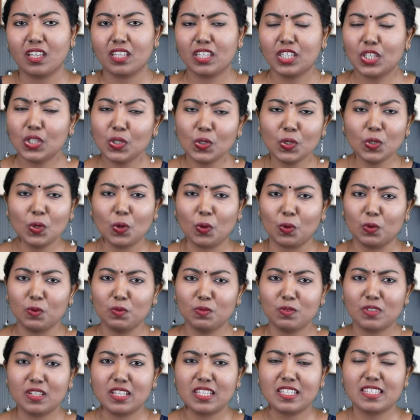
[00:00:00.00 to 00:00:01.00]
You know,
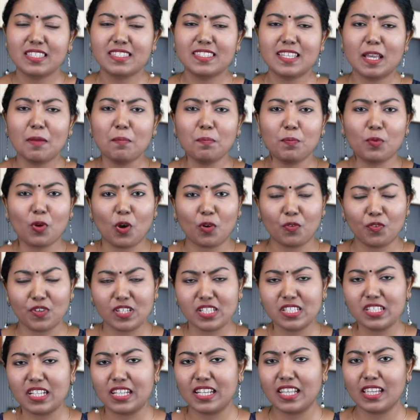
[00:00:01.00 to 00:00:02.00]
some
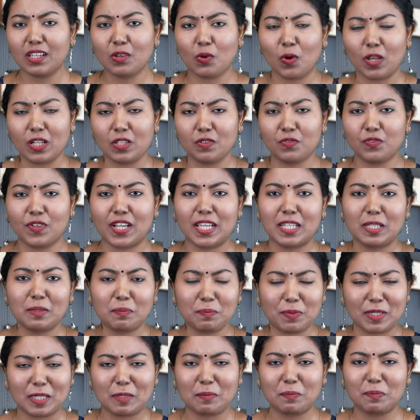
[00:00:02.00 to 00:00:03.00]
professionally qualified
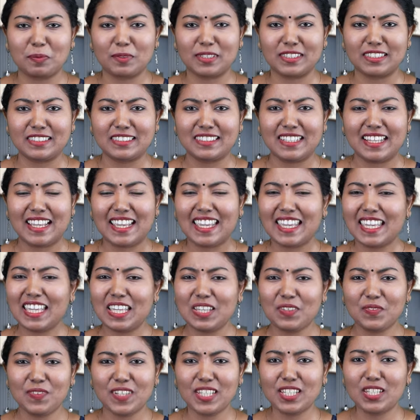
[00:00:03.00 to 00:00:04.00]
people
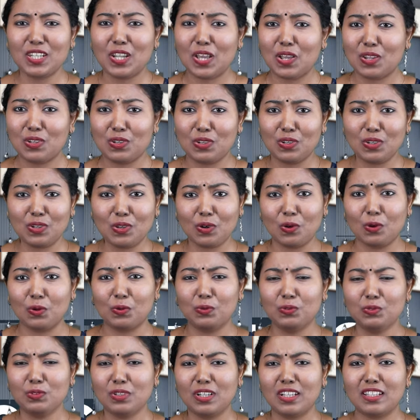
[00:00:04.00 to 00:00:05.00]
even
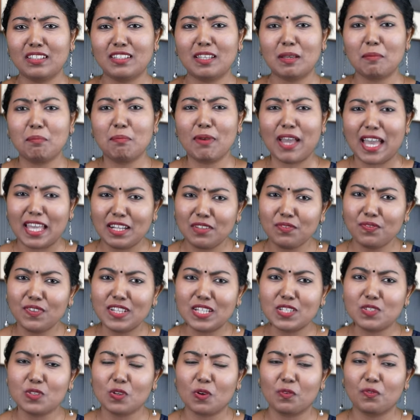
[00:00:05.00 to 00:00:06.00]
know the
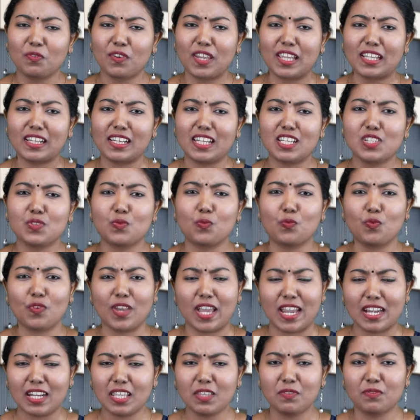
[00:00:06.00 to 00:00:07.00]
benefits of English
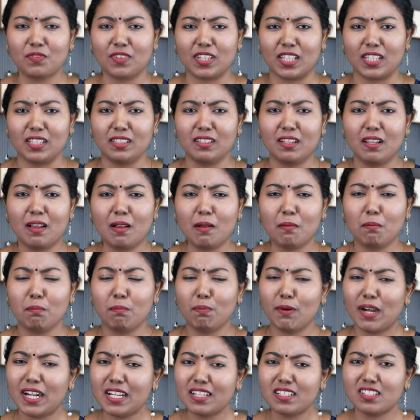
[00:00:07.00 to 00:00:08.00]
very well,
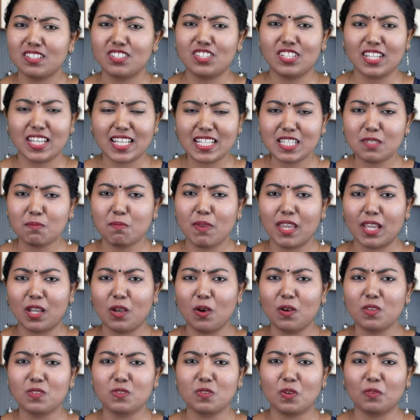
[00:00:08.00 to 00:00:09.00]
but just
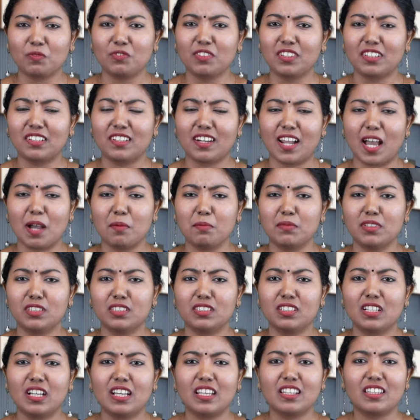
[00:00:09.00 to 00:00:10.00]
because of the
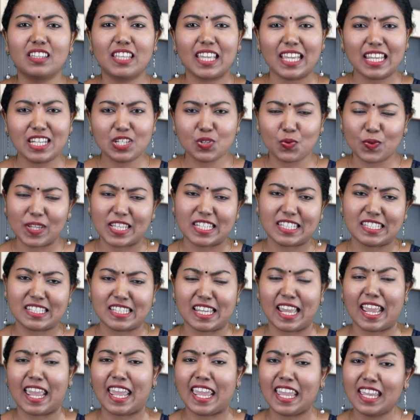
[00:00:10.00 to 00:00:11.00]
grammar, they treat
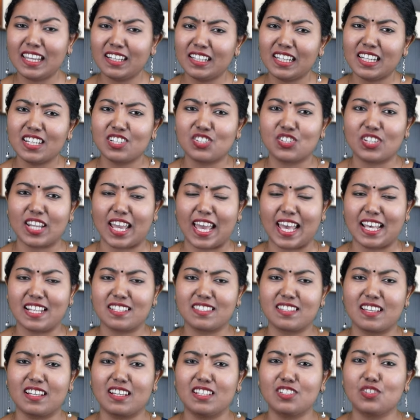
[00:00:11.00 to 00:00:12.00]
English
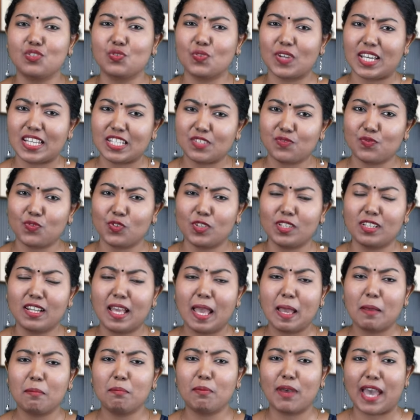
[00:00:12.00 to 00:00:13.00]
as a dreadful
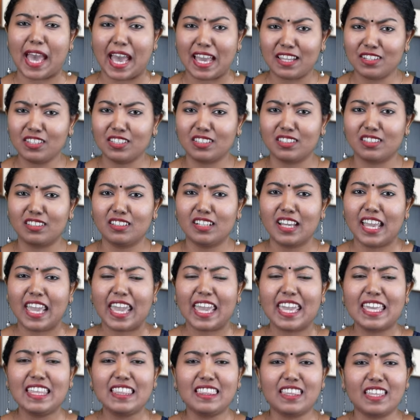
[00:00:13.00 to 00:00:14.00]
barrier
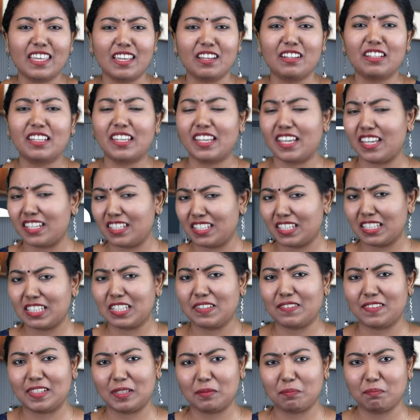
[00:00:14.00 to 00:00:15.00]
in their career
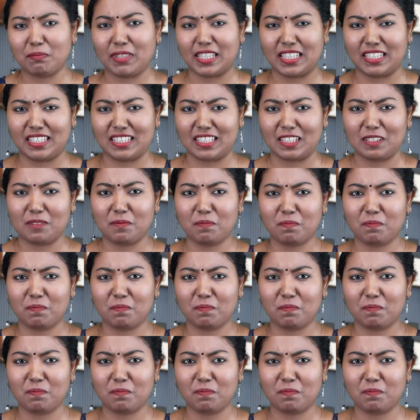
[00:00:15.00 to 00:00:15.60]
development.